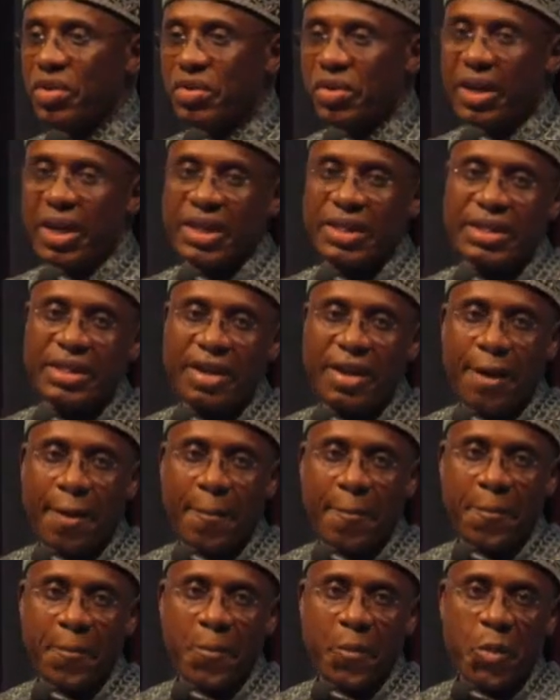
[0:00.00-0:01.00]
Because
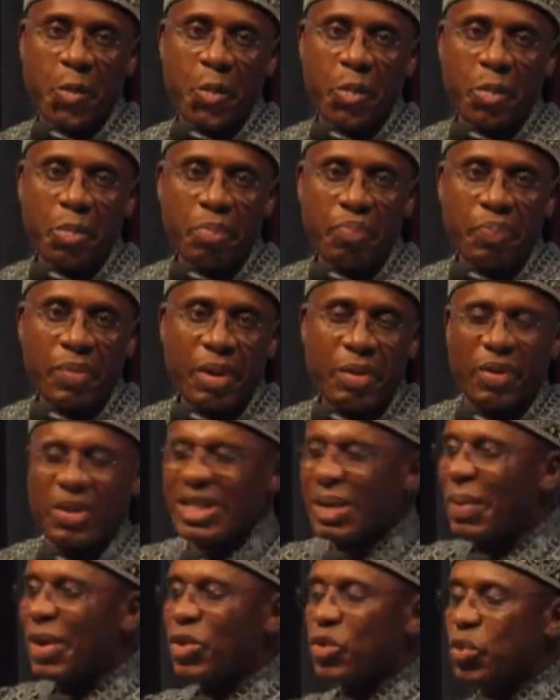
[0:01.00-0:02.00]
it's
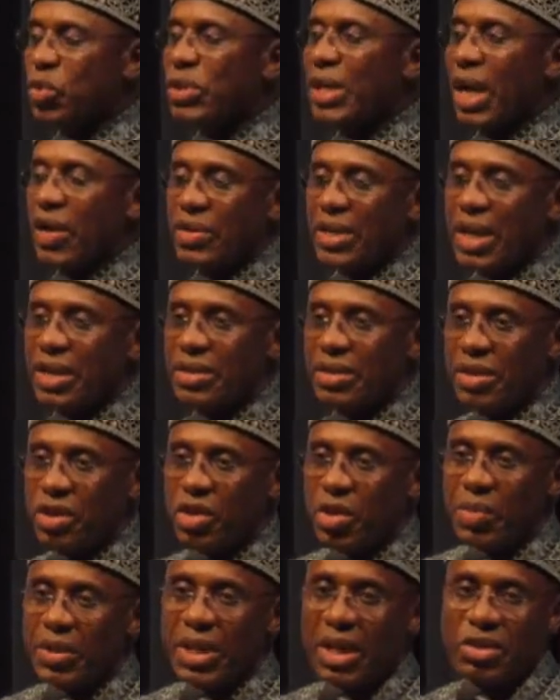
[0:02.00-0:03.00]
about 2,000
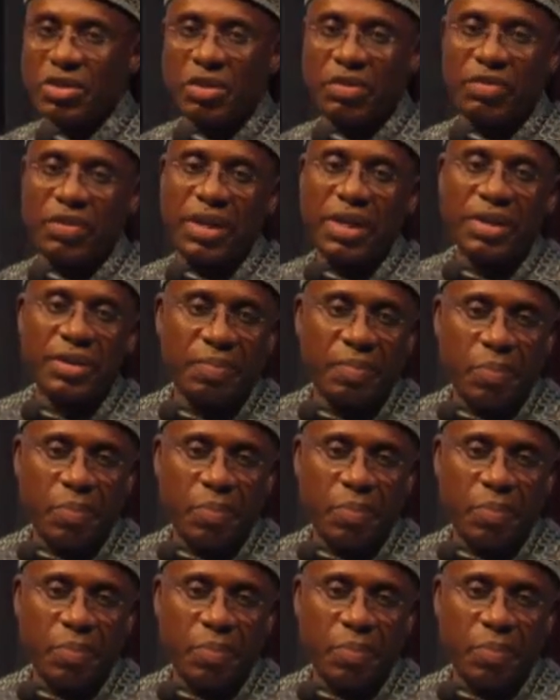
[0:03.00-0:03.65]
kilometers of rail.